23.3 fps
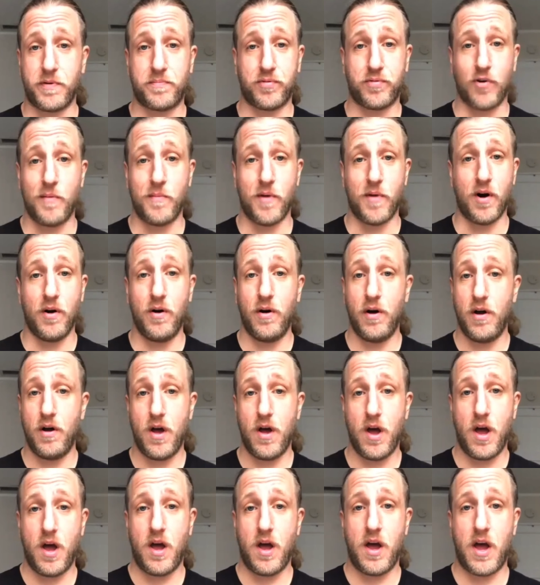promo,
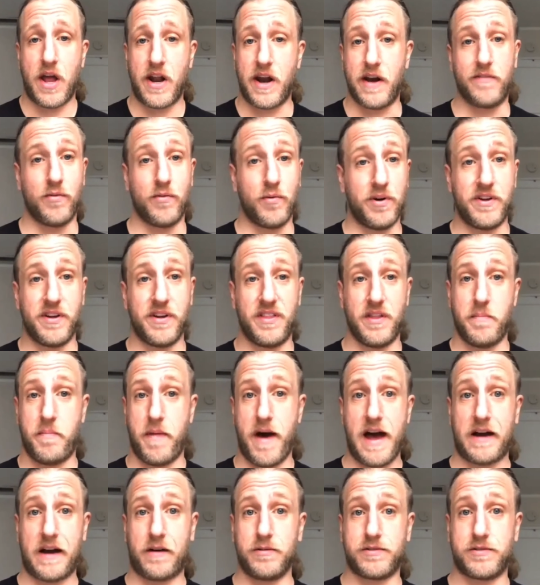and everyone in the
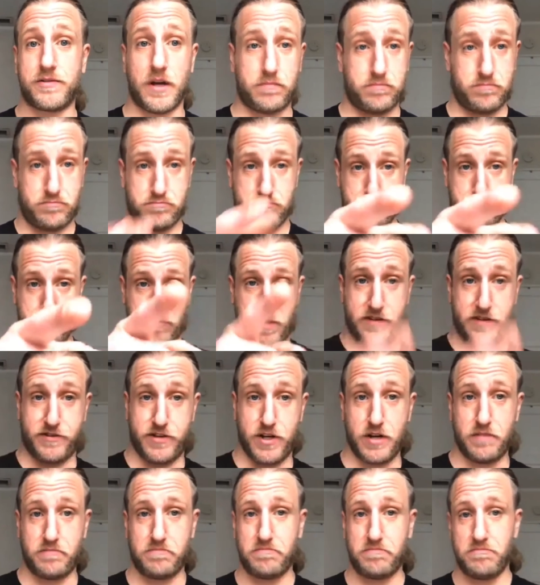back was like, "That's
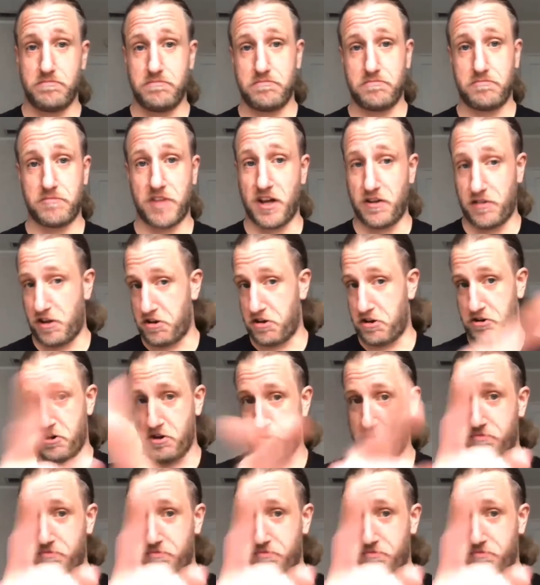it. There you go."